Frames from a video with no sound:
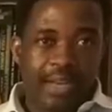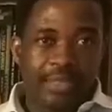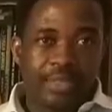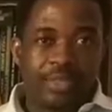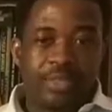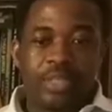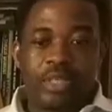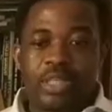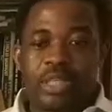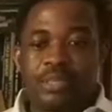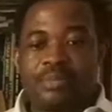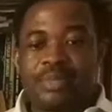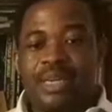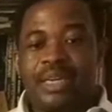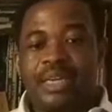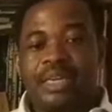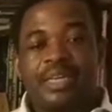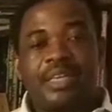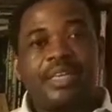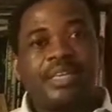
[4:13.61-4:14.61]
So you keep the
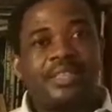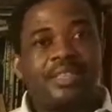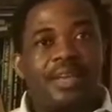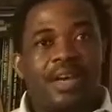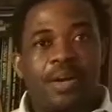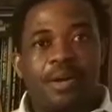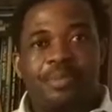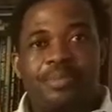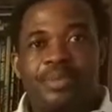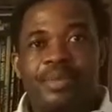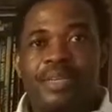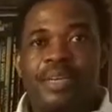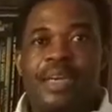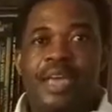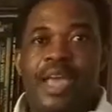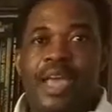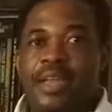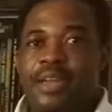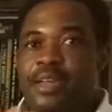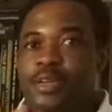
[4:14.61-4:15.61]
heat up,
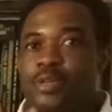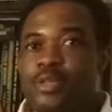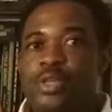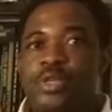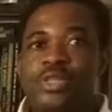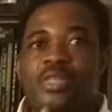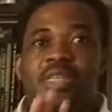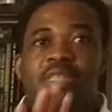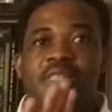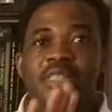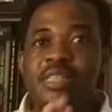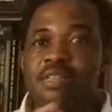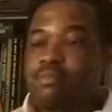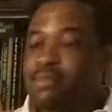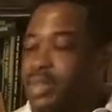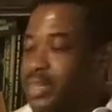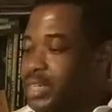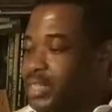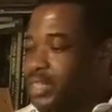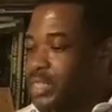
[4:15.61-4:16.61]
and then you use the same
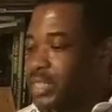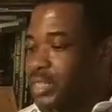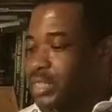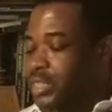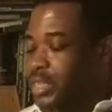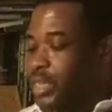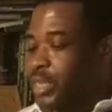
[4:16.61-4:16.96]
medicine.